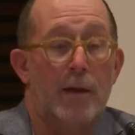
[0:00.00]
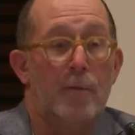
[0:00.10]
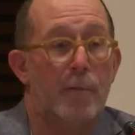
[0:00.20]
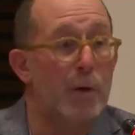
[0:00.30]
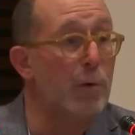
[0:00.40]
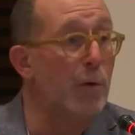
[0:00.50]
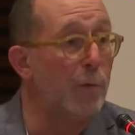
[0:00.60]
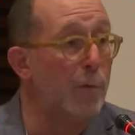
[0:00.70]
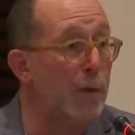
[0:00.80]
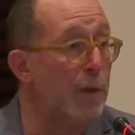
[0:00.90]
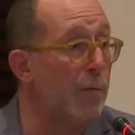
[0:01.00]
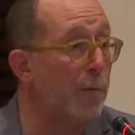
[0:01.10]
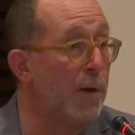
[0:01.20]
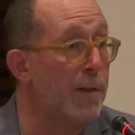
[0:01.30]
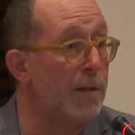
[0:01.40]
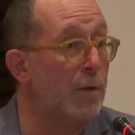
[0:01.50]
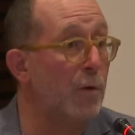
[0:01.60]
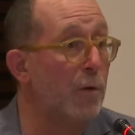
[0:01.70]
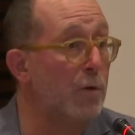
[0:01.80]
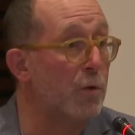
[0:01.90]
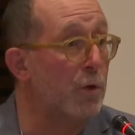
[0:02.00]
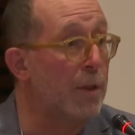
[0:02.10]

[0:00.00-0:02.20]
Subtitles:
Very often in France, the